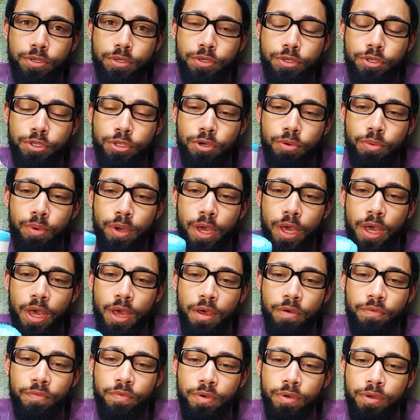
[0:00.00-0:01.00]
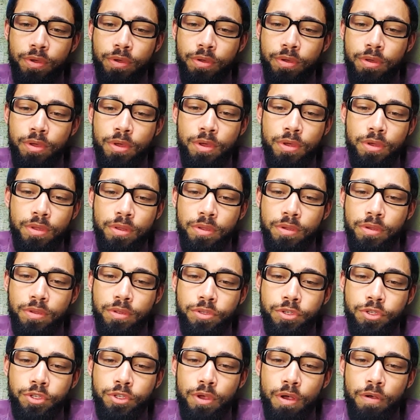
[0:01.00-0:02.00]
So we have a little
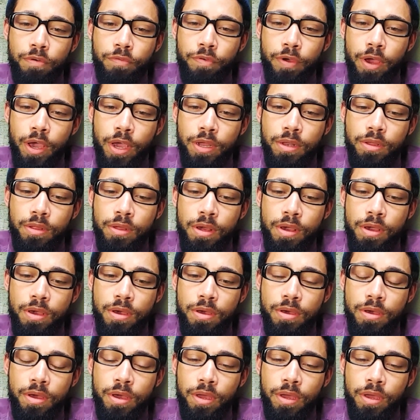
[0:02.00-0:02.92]
soft head here.